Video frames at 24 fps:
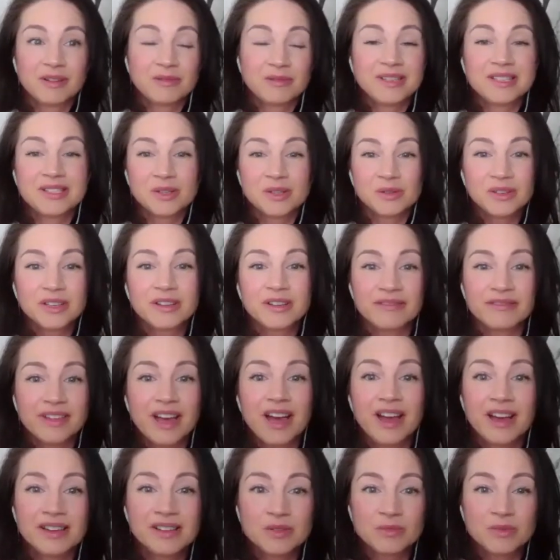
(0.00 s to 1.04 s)
the result of
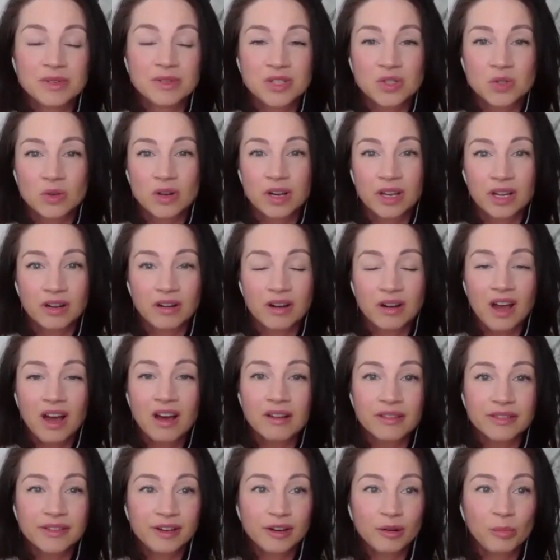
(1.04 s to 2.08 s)
that is restoring your
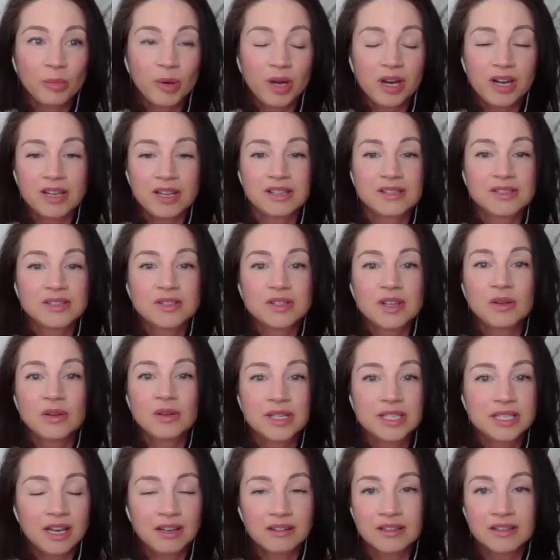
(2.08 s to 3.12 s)
health, and your body is
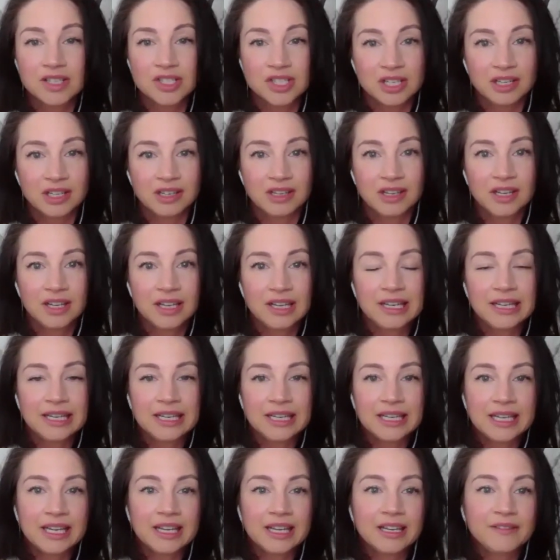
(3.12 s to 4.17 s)
so intelligent.
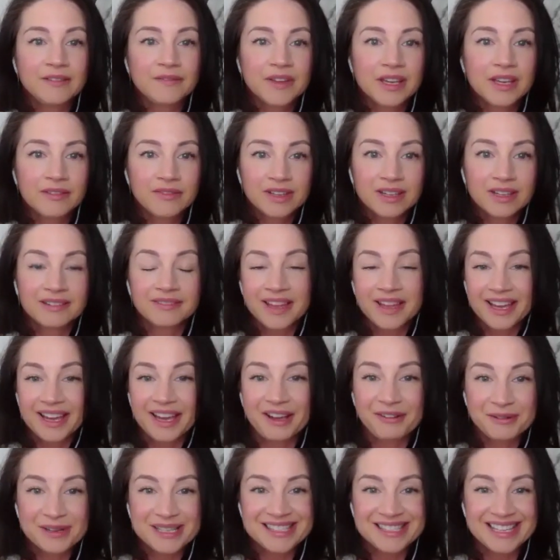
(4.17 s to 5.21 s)
And if given, like
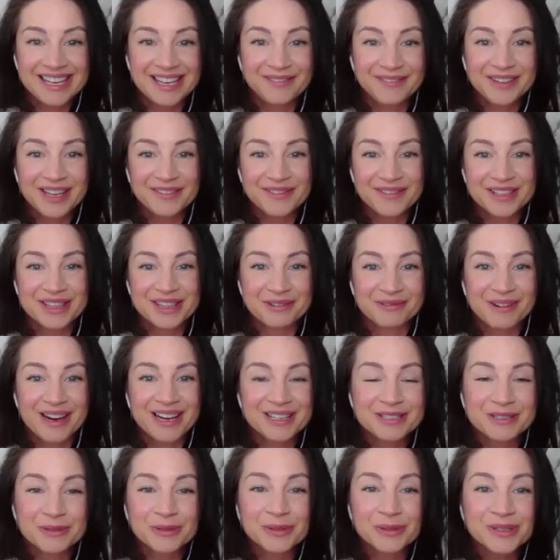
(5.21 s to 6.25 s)
I always say, if given the
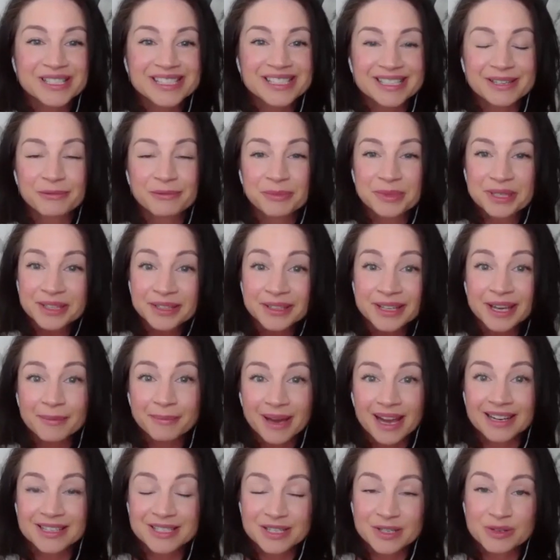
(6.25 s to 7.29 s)
right tools, it will
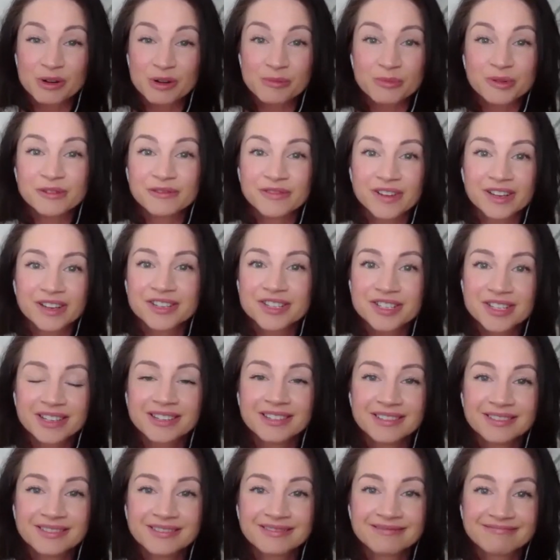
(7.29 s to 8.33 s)
get back to normal
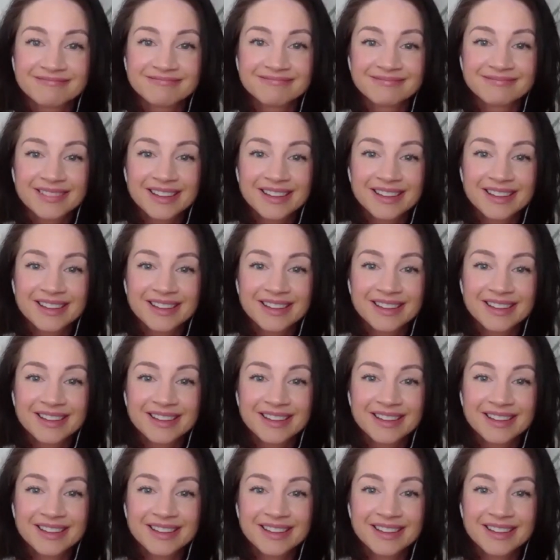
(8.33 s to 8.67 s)
function.